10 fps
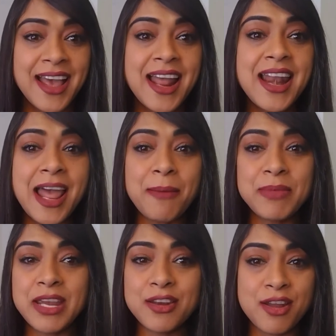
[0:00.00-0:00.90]
let
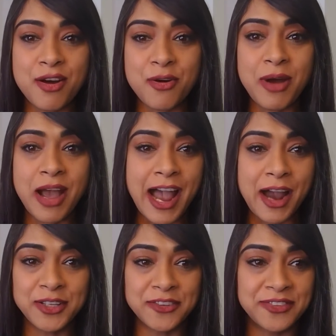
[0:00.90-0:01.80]
me know how
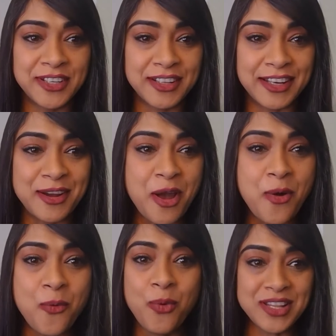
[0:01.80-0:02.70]
you're feeling.
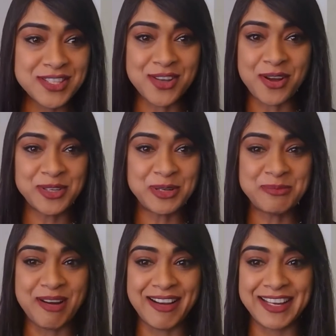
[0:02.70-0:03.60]
What's on your
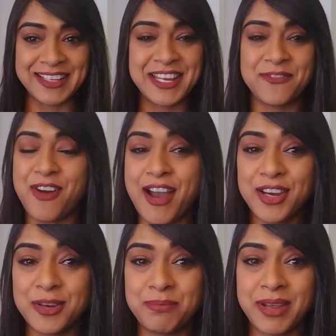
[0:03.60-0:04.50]
mind? If I
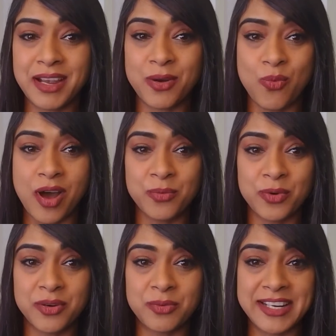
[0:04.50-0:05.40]
could pick one
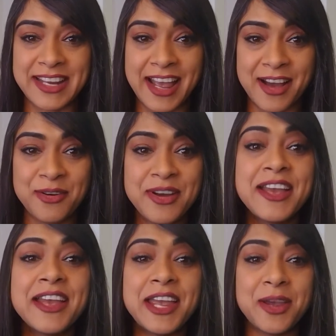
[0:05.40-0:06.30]
word right now,
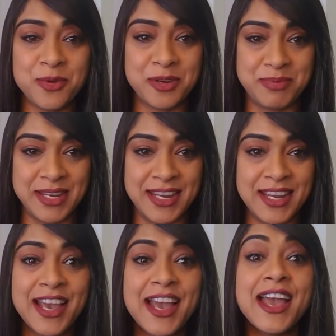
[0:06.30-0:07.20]
it would
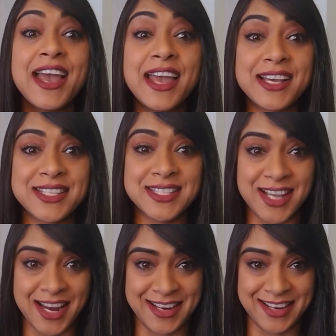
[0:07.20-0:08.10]
be
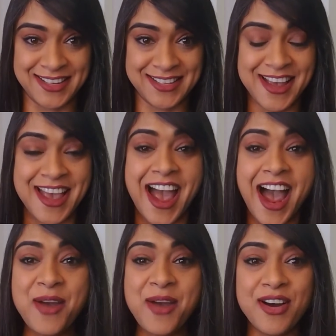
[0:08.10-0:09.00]
excited.
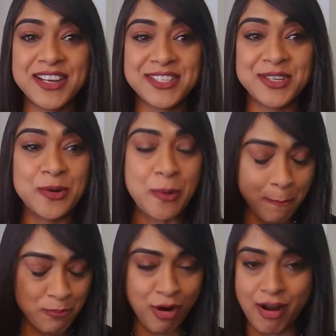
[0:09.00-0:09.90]
I want to
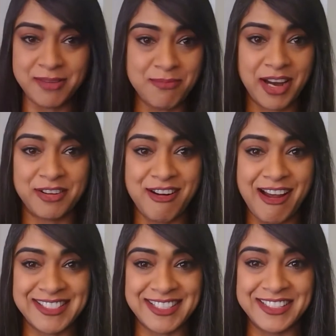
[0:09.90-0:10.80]
broaden my
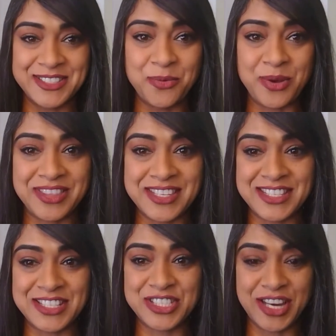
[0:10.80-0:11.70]
horizons with this
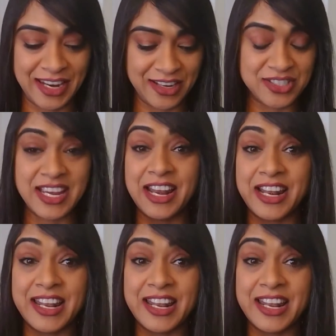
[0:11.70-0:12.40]
exchange. And